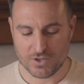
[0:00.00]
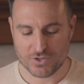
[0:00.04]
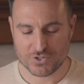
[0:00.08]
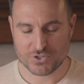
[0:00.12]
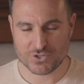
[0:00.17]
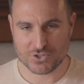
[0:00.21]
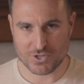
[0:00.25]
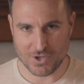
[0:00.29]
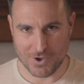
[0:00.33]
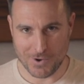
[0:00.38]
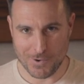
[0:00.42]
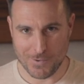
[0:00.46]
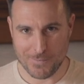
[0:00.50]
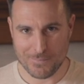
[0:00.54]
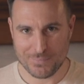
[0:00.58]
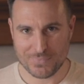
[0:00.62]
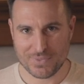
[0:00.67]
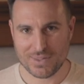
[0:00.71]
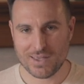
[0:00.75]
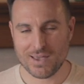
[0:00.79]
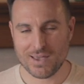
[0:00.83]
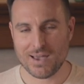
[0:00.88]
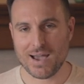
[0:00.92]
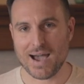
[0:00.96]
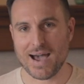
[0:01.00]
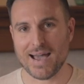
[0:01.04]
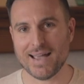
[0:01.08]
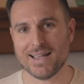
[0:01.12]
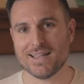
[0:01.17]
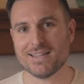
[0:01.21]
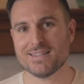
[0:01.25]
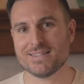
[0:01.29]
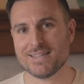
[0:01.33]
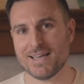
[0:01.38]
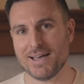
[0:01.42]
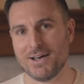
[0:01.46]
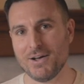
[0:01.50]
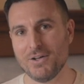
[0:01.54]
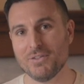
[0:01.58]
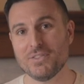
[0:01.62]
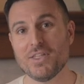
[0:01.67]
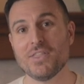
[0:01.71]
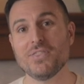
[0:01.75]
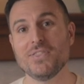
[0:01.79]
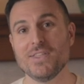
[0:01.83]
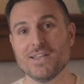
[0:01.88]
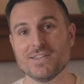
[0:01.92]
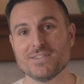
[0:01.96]
So I can tell
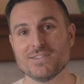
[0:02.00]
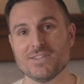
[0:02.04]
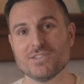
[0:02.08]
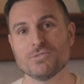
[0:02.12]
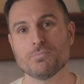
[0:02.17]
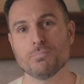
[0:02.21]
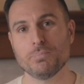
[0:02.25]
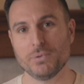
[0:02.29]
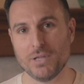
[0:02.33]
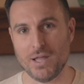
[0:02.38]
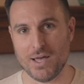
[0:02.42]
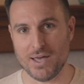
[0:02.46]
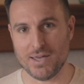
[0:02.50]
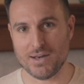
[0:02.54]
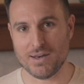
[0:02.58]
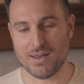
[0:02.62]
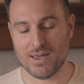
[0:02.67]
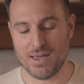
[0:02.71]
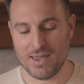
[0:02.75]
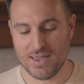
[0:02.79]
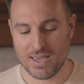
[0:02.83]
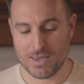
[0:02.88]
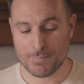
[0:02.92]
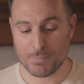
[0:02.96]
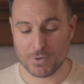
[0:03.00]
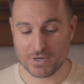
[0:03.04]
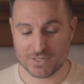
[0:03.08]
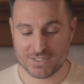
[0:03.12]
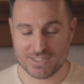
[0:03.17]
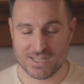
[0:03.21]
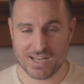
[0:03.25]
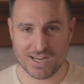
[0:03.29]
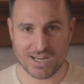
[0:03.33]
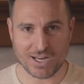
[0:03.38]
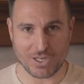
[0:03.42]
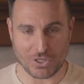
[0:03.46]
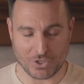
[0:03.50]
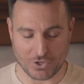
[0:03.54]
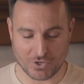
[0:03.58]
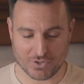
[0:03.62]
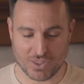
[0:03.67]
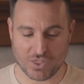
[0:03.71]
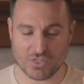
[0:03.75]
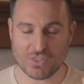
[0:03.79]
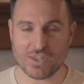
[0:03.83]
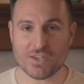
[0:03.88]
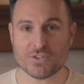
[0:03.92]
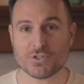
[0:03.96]
that this is blood. In particular,
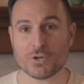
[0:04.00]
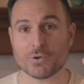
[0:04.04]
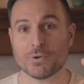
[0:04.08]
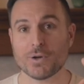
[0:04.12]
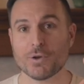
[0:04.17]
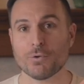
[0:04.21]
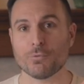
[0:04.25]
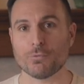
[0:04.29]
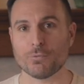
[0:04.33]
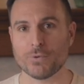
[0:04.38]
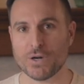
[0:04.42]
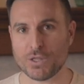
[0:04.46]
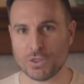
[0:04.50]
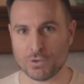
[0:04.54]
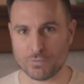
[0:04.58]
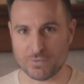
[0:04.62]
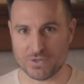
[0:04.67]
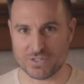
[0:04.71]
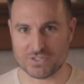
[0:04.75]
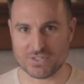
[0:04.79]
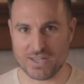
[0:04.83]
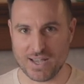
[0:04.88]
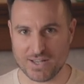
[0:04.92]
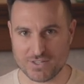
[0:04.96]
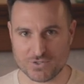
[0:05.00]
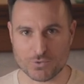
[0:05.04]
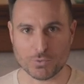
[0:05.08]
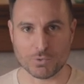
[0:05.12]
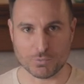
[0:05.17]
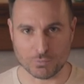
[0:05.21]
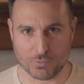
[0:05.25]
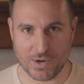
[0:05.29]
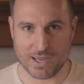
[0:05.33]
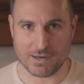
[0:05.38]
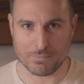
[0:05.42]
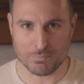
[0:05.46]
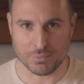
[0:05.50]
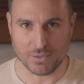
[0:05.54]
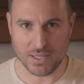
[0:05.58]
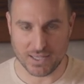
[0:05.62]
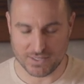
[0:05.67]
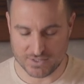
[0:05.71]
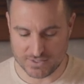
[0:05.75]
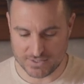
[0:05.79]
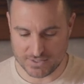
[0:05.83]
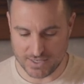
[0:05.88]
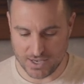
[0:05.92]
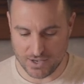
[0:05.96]
that these are erythrocytes or red
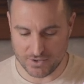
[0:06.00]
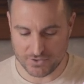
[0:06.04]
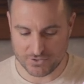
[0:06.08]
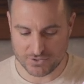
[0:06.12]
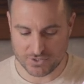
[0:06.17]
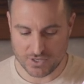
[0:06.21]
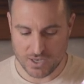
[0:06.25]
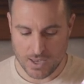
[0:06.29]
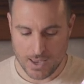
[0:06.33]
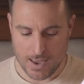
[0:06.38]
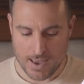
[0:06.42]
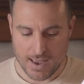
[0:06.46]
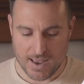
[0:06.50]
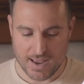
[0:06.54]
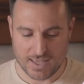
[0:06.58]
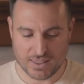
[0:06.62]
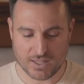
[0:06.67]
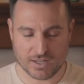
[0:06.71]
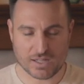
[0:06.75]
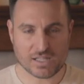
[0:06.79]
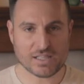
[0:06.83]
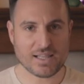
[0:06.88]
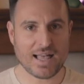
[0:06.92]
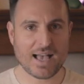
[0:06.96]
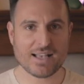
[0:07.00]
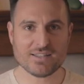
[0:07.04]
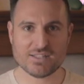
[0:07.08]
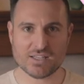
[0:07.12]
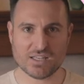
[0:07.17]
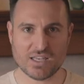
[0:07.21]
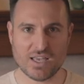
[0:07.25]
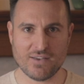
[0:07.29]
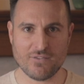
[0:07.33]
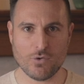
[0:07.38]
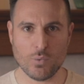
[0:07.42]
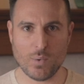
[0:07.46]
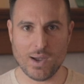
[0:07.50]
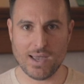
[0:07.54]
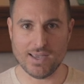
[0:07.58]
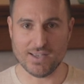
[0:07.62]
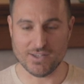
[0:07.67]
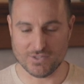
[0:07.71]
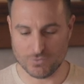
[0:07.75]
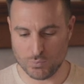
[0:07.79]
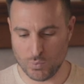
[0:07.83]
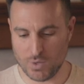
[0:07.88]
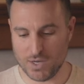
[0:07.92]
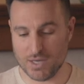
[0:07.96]
blood cells. And the classic giveaway
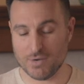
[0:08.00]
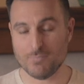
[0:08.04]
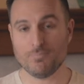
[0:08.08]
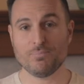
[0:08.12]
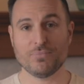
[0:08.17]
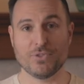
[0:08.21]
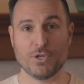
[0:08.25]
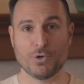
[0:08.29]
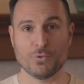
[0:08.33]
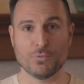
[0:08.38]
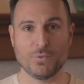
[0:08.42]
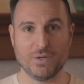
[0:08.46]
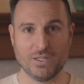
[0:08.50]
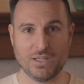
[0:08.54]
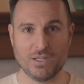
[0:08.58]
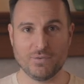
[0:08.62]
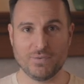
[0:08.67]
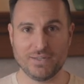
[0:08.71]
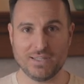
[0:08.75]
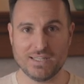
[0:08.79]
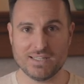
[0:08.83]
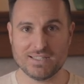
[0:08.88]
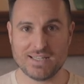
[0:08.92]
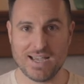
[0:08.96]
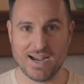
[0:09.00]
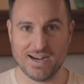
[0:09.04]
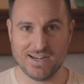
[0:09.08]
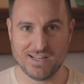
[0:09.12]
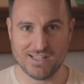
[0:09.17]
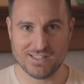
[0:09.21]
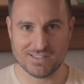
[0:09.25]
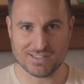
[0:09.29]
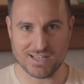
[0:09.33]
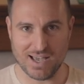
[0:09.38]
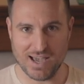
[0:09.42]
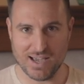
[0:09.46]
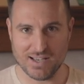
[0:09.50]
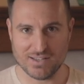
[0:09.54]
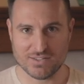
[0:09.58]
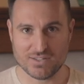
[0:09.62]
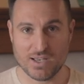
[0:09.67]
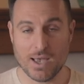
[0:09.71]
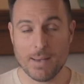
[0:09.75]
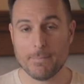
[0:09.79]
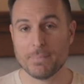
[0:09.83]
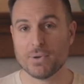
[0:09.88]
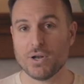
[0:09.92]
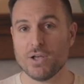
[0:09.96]
is one, their really, really tiny size,
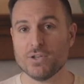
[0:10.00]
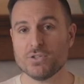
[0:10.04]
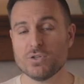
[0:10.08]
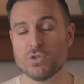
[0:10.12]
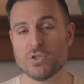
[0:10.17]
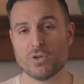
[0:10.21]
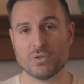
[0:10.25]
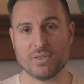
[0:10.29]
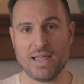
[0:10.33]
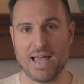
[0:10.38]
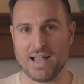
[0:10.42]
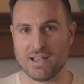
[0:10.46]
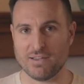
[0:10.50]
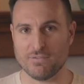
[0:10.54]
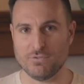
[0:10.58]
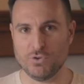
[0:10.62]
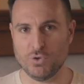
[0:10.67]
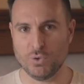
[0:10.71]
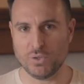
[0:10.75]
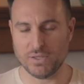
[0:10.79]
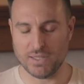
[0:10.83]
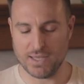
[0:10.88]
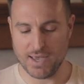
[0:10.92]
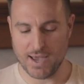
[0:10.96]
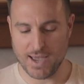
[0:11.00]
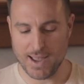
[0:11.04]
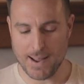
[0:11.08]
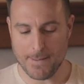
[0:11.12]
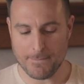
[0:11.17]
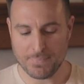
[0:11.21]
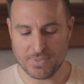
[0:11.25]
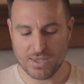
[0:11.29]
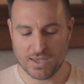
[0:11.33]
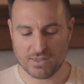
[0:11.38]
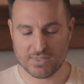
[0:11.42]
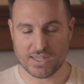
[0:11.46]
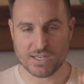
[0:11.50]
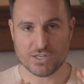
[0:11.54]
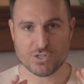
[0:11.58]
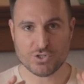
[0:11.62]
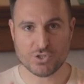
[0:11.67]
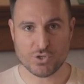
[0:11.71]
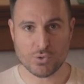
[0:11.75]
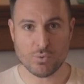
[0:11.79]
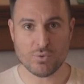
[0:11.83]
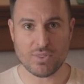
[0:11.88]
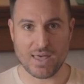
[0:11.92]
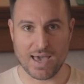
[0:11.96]
but also their lack of nuclei. They
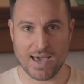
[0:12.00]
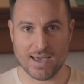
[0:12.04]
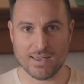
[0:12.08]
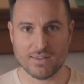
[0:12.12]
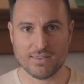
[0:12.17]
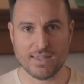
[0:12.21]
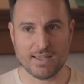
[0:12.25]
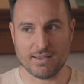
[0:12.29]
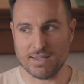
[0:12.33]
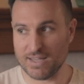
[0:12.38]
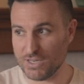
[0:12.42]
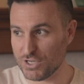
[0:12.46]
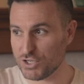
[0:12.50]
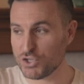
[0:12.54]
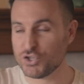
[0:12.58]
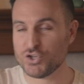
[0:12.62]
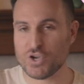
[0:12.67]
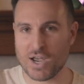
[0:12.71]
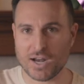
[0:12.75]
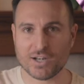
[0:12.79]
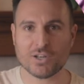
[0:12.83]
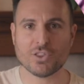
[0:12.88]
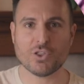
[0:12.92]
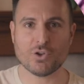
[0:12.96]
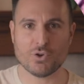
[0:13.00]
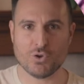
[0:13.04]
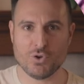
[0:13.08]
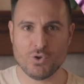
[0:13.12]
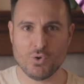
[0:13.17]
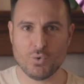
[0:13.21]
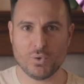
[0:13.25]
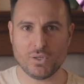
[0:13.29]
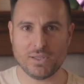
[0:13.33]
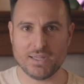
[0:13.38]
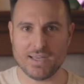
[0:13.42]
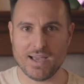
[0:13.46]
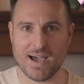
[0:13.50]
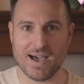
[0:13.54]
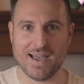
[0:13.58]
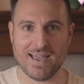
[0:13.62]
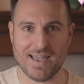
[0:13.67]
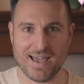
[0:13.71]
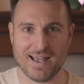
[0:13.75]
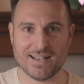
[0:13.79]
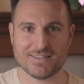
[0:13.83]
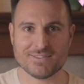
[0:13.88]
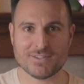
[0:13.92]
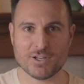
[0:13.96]
do that, they eject their nuclei
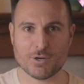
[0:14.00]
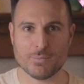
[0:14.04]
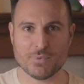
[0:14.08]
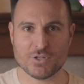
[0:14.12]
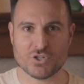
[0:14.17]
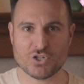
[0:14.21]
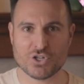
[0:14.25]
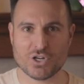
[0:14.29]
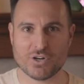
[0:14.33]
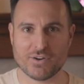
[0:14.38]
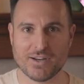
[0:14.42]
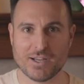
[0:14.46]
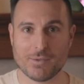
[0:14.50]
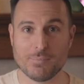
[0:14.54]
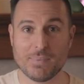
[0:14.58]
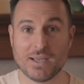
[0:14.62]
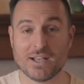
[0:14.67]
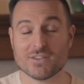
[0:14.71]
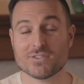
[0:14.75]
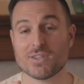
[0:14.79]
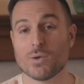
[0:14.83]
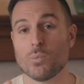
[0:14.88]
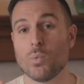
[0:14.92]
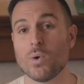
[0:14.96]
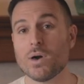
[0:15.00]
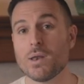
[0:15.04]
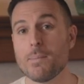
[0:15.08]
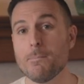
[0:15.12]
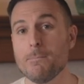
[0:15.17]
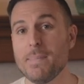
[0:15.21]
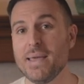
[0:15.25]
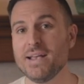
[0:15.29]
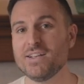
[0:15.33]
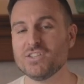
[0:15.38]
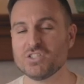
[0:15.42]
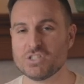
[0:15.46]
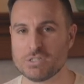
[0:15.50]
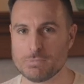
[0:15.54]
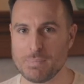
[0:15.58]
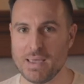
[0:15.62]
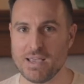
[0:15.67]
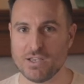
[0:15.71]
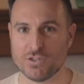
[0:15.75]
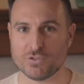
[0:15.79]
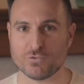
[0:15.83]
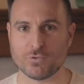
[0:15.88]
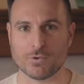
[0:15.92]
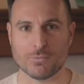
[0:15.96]
as they're maturing because they want to make
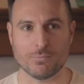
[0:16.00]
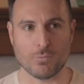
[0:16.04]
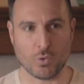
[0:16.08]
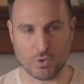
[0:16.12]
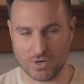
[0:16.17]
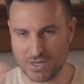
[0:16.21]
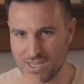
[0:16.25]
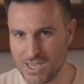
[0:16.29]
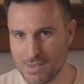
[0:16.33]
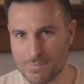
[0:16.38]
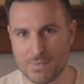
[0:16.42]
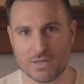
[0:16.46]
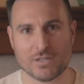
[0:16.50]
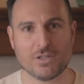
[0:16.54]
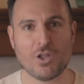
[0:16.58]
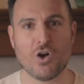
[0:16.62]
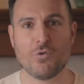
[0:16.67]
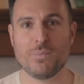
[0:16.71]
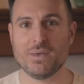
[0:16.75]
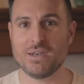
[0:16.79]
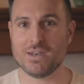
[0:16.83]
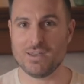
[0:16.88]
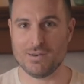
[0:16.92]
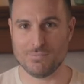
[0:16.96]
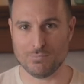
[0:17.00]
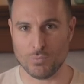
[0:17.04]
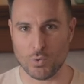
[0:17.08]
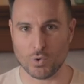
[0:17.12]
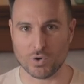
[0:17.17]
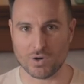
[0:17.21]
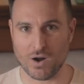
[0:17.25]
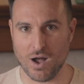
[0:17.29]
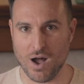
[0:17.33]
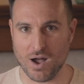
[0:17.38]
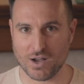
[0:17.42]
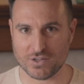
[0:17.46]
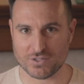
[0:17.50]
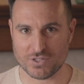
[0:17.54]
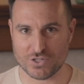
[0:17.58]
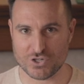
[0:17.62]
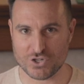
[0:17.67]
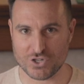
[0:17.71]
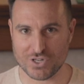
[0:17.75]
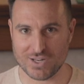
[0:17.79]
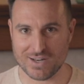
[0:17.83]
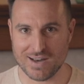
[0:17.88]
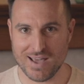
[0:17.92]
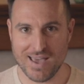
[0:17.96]
space for more hemoglobin and more
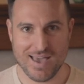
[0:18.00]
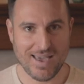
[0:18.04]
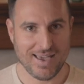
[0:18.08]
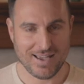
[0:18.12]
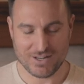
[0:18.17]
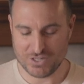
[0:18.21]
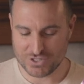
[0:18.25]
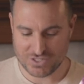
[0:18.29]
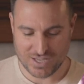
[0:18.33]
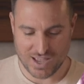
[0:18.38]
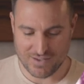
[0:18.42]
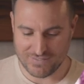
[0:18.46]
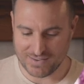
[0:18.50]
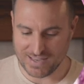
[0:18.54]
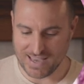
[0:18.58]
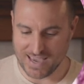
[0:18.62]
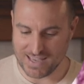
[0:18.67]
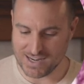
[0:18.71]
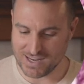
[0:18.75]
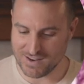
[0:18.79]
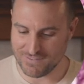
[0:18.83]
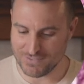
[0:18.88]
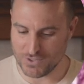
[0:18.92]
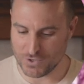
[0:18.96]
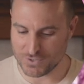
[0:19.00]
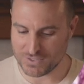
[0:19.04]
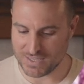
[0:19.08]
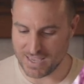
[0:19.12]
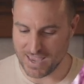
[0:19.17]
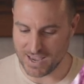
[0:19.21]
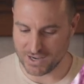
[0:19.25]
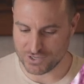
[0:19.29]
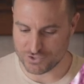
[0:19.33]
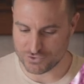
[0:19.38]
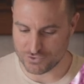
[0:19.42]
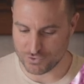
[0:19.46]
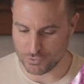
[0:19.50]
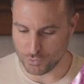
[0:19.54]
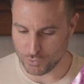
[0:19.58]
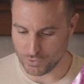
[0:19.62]
oxygen. And just having any of those extra